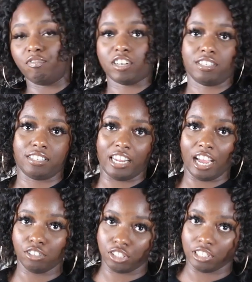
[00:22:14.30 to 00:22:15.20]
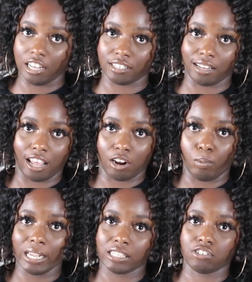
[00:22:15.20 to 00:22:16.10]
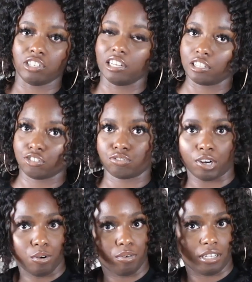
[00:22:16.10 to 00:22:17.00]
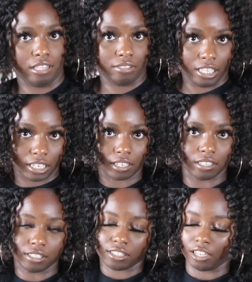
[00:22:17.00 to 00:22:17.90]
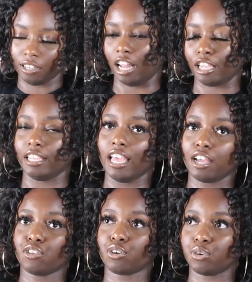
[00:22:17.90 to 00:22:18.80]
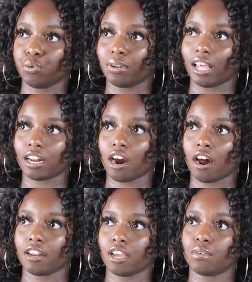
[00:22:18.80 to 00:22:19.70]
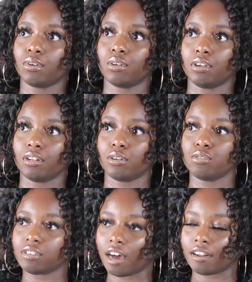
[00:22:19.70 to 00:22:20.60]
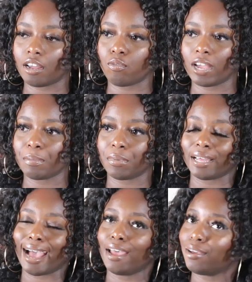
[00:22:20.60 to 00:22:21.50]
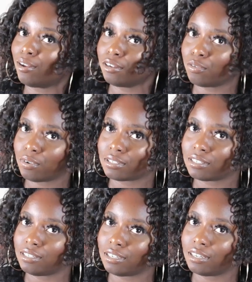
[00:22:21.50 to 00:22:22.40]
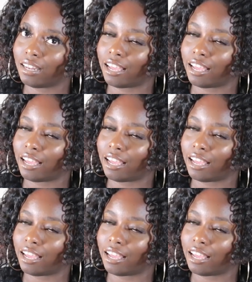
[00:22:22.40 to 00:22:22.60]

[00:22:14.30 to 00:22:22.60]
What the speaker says: Versus now she does a lot of weights and she looks strong and thick and stuff. Like yeah, you can do a lot of cardio and lose all that weight, but how you gonna look once it's done?